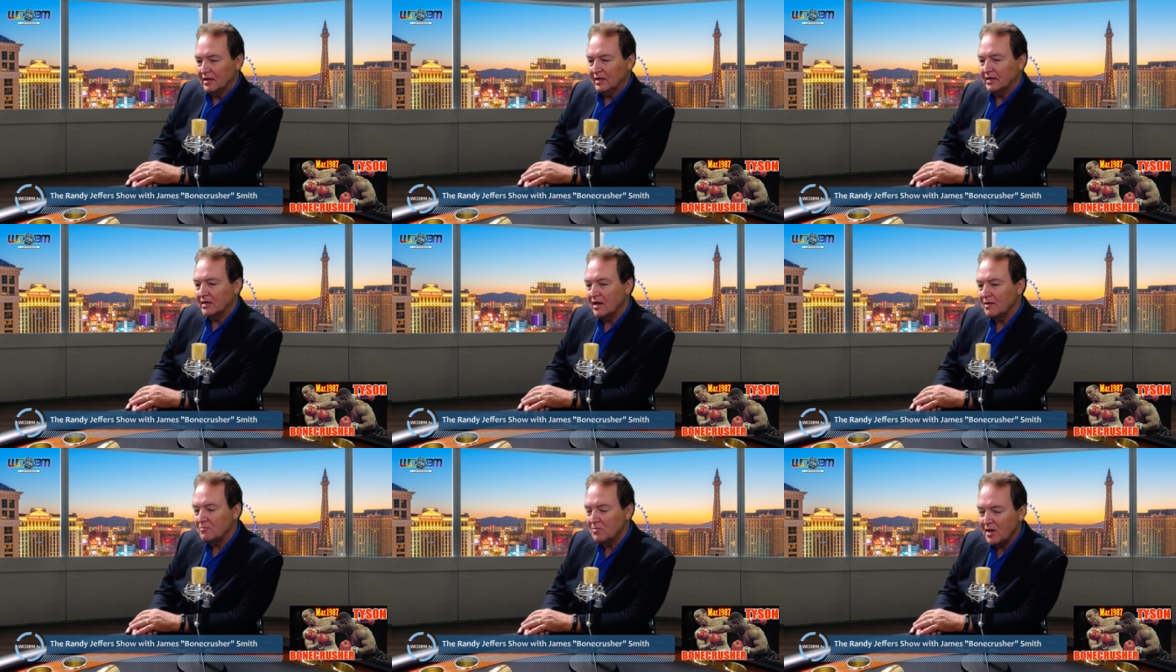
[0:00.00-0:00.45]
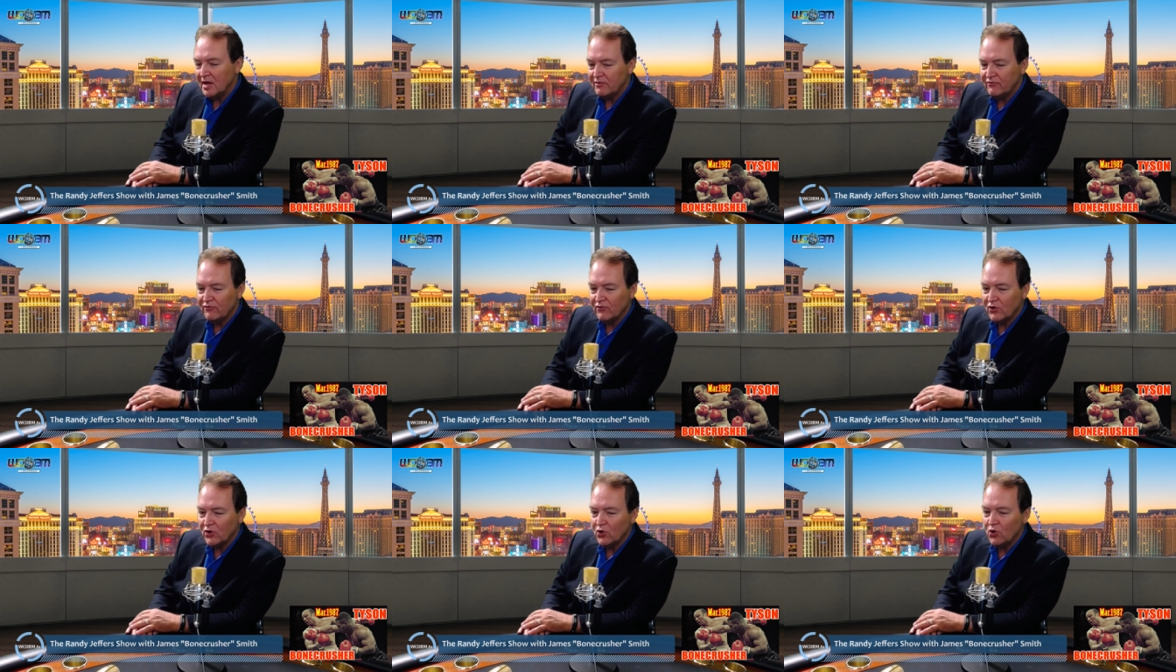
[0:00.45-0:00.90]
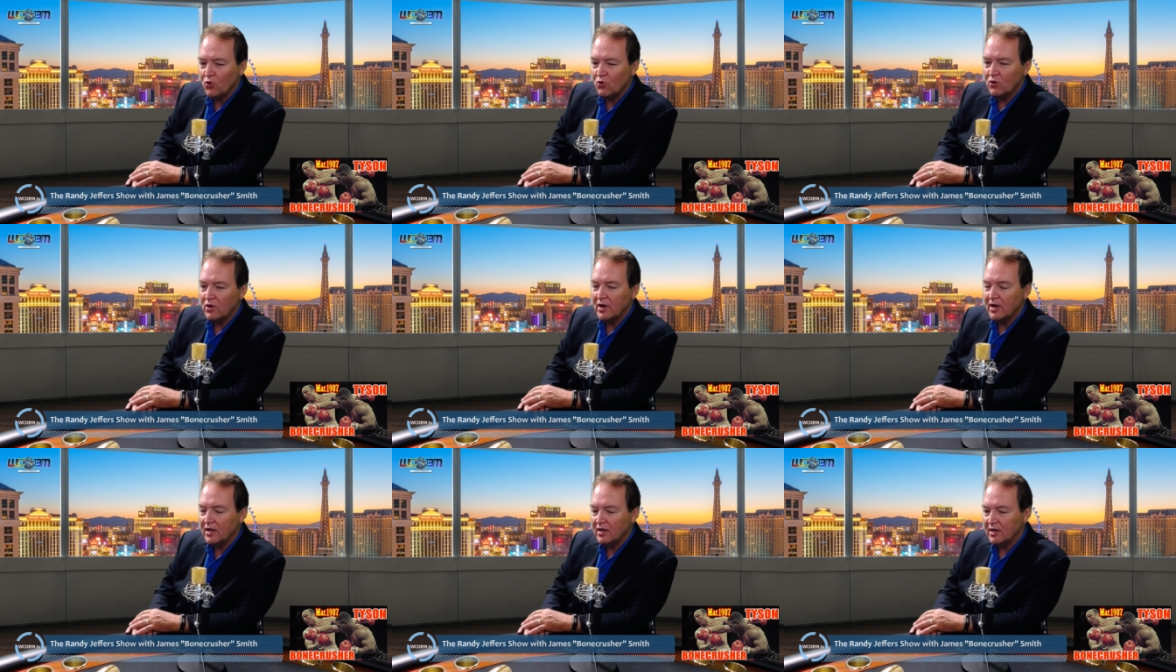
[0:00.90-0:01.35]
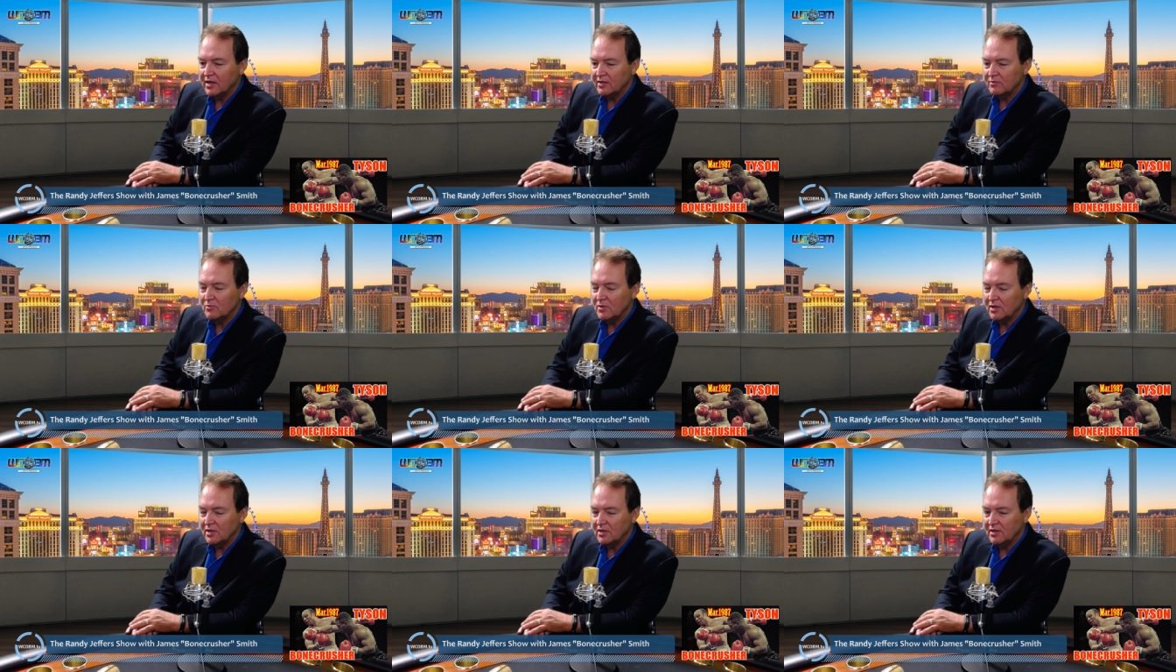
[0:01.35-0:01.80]
Not bad for an old guy
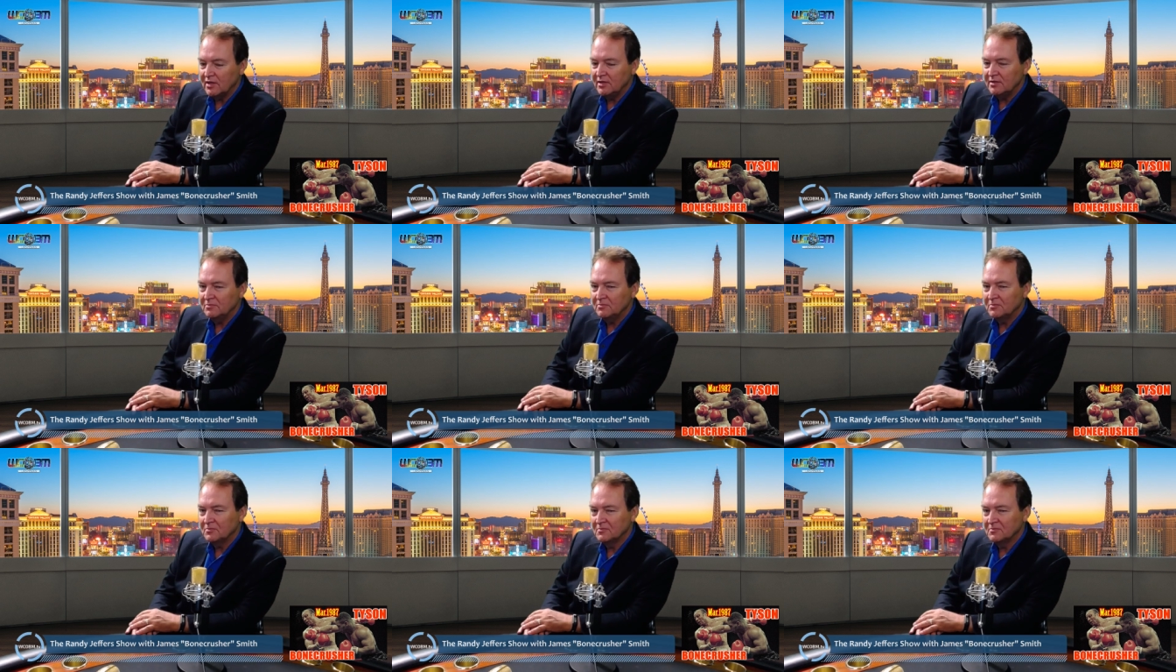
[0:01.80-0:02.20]
like me, huh?